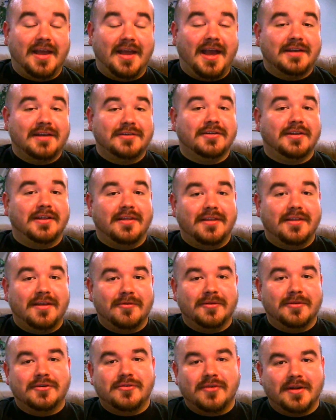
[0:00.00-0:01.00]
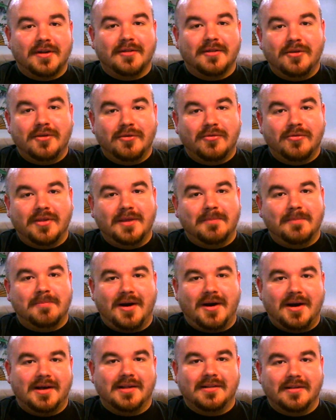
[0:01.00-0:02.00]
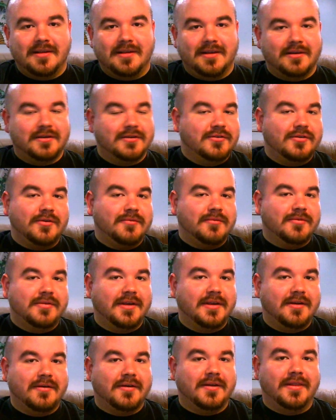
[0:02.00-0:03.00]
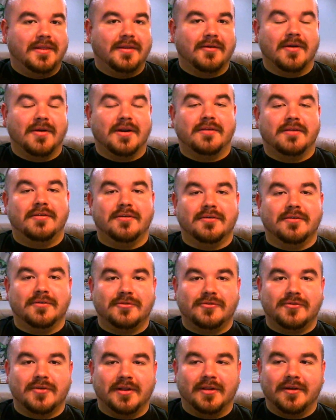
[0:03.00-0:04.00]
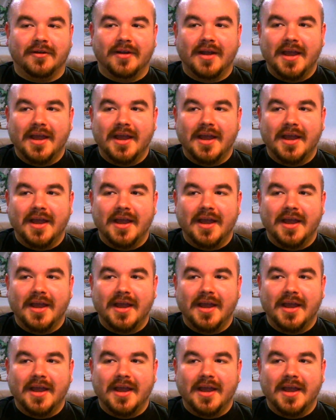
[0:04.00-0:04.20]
actually the only trailer you see Paz in, because you don't see her in the Ground Zeroes trailer.